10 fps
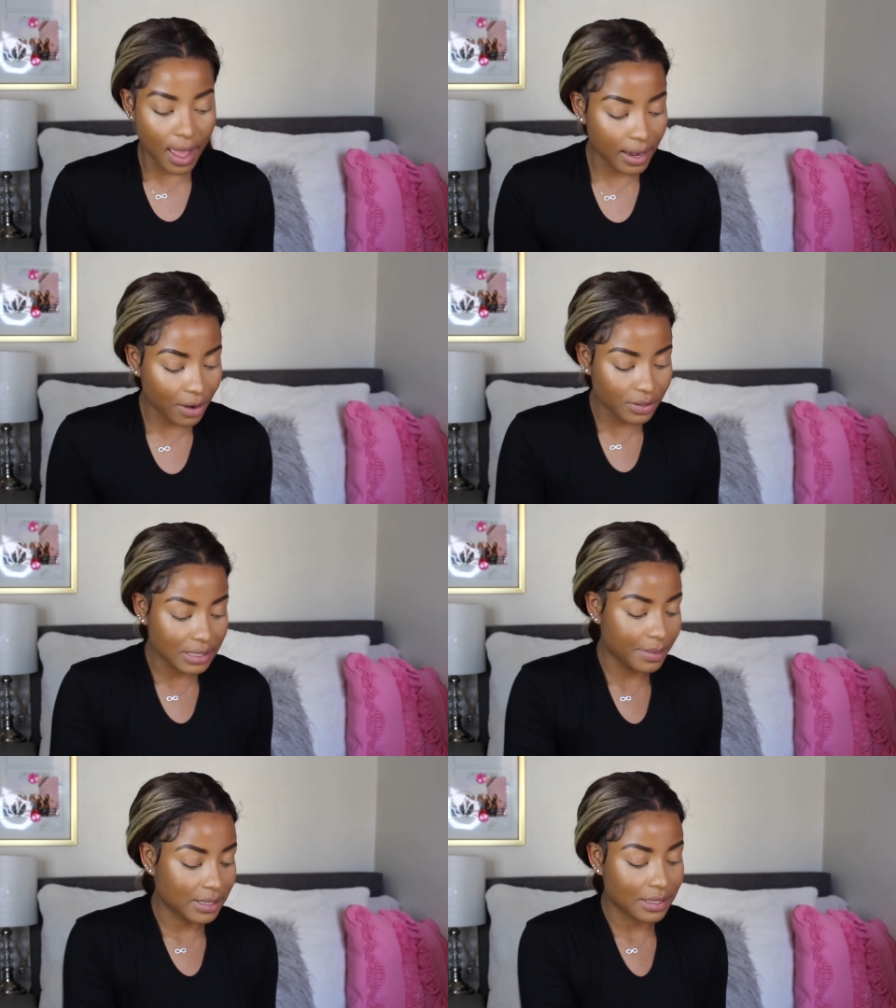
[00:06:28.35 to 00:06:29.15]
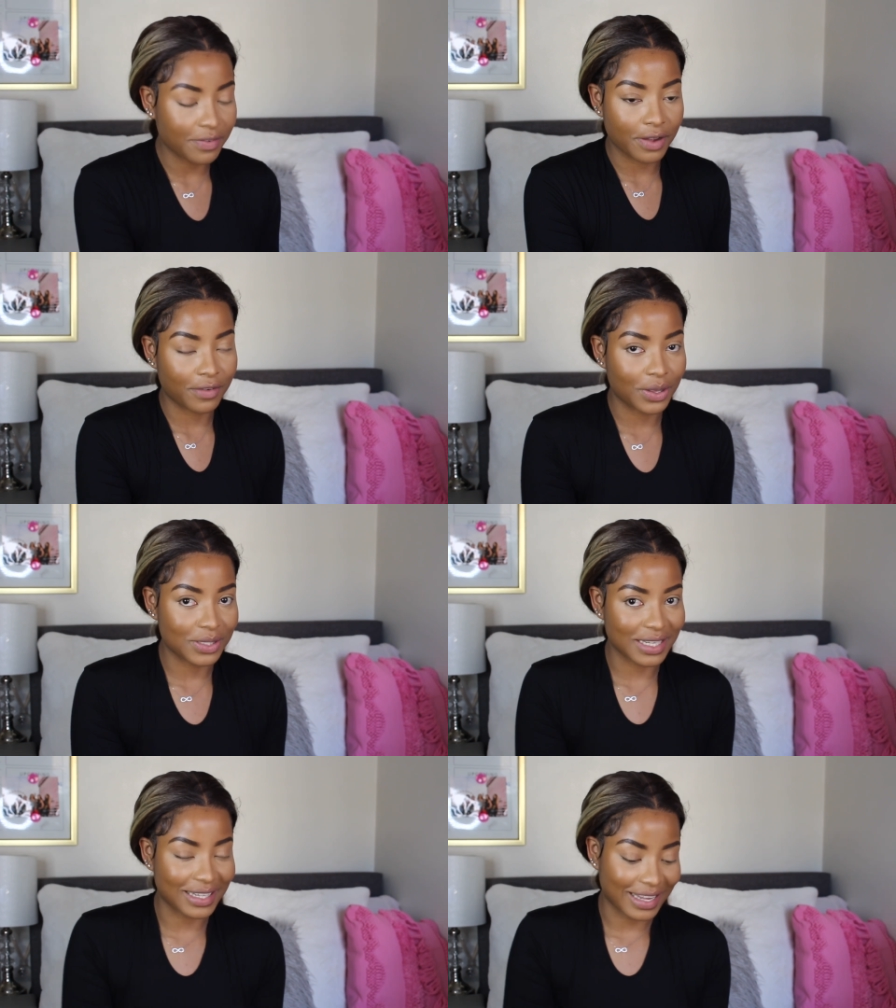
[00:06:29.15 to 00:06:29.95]
And I don't see myself ever
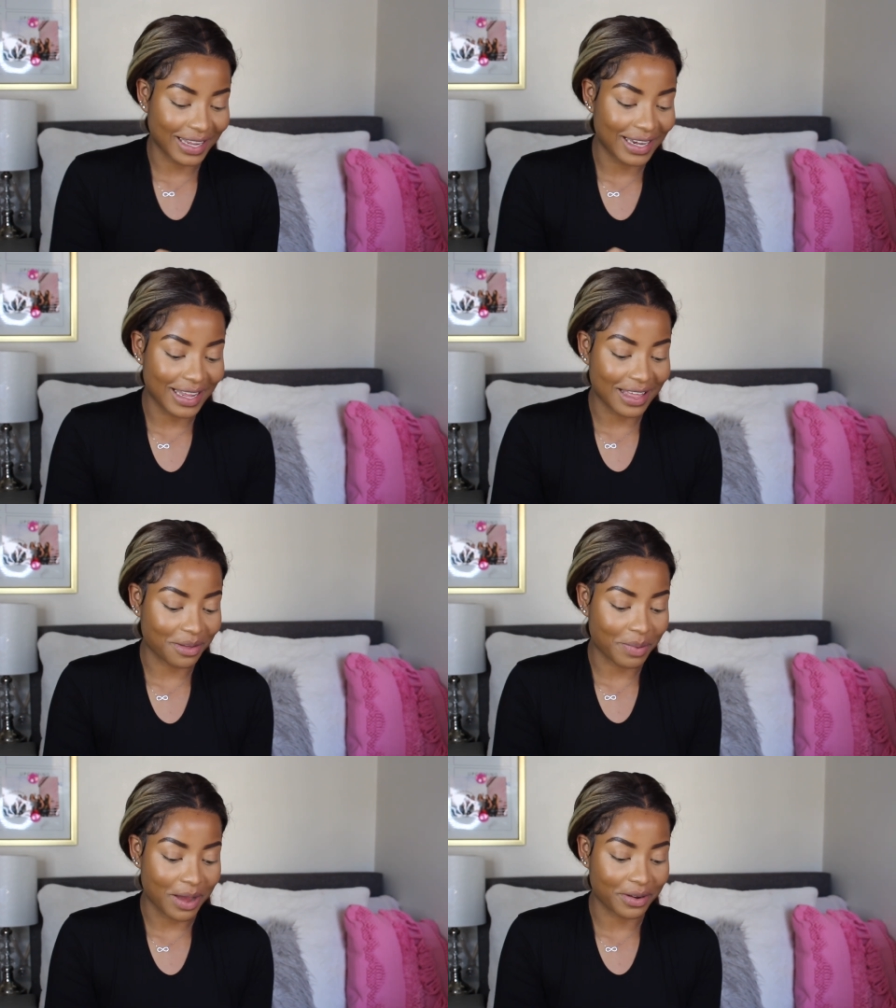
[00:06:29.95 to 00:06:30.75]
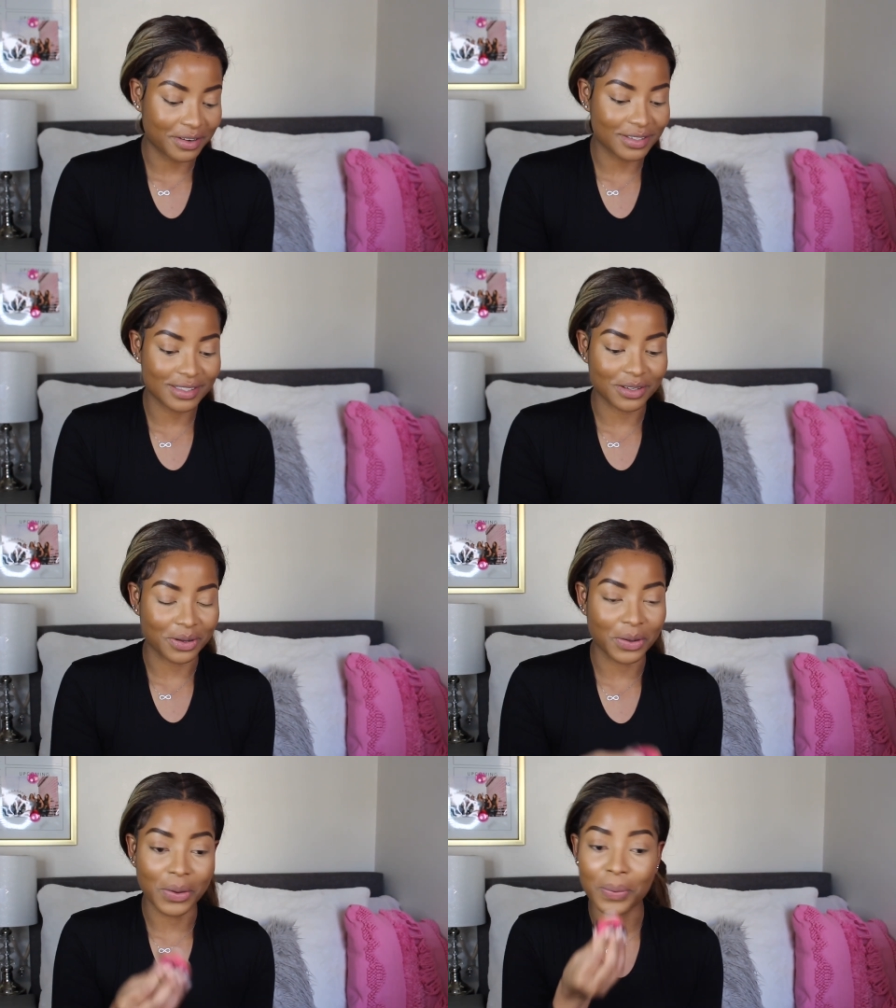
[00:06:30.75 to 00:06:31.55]
using like any other powders,
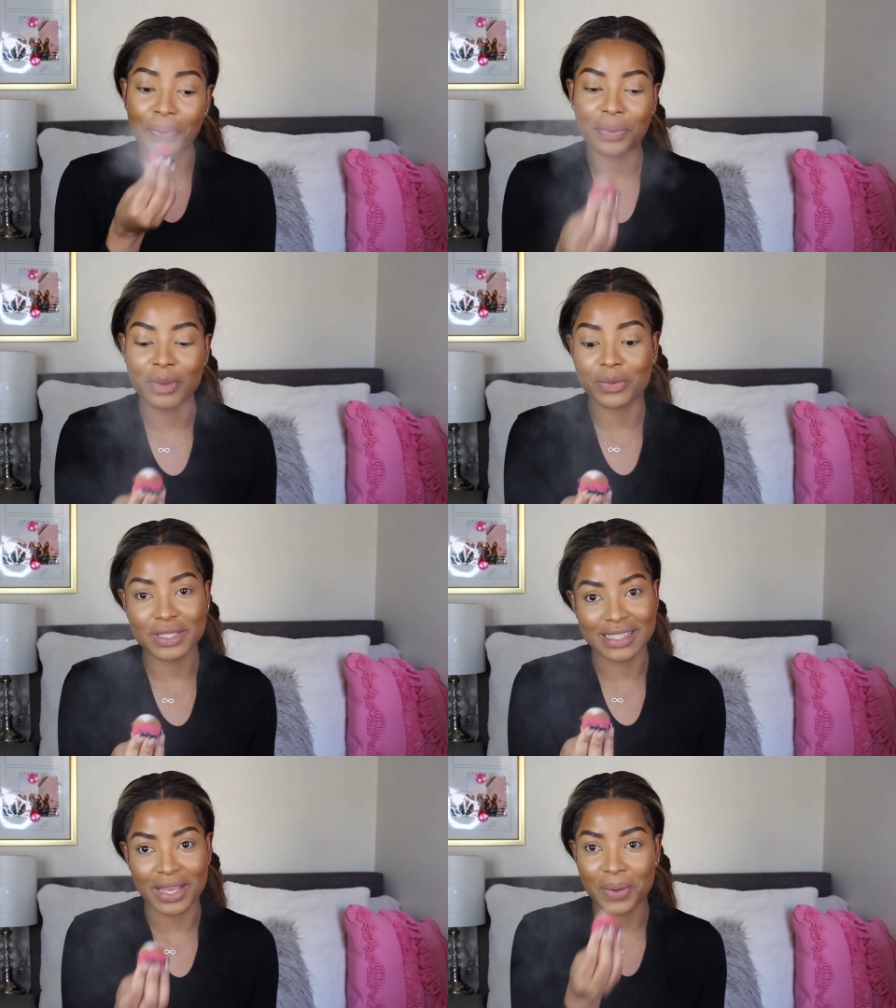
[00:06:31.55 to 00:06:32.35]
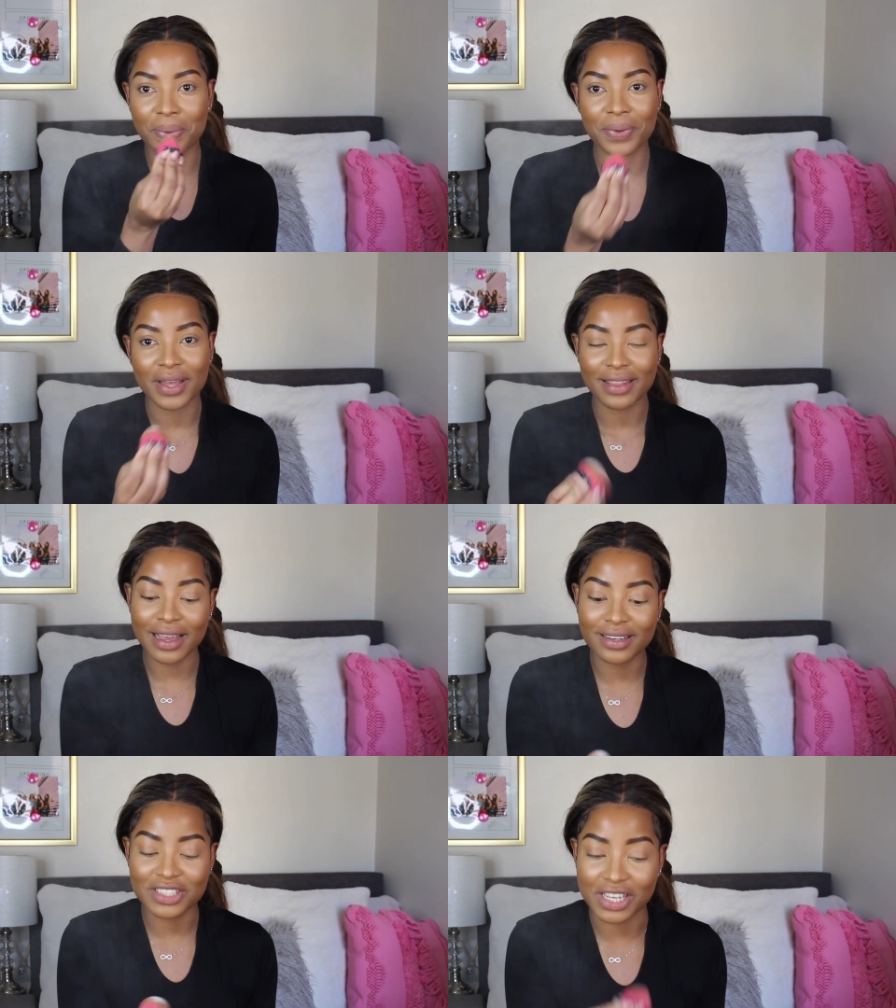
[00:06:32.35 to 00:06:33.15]
so, but we'll see.
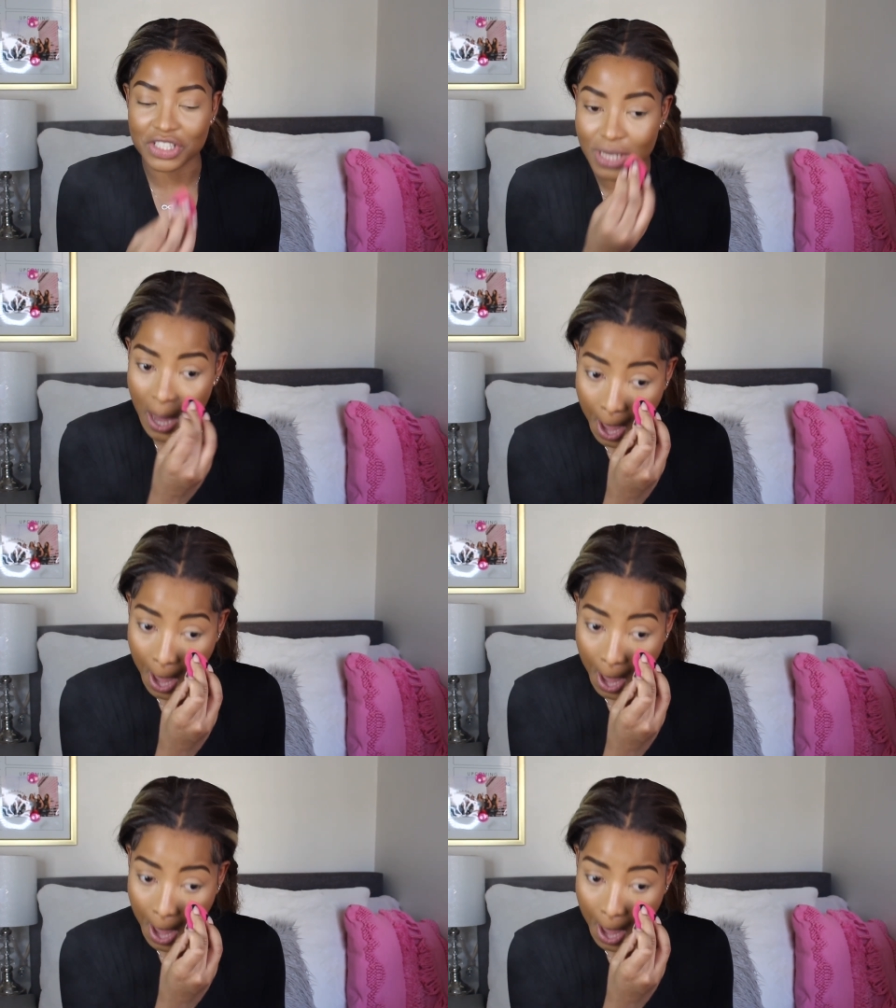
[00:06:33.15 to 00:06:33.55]
That could change.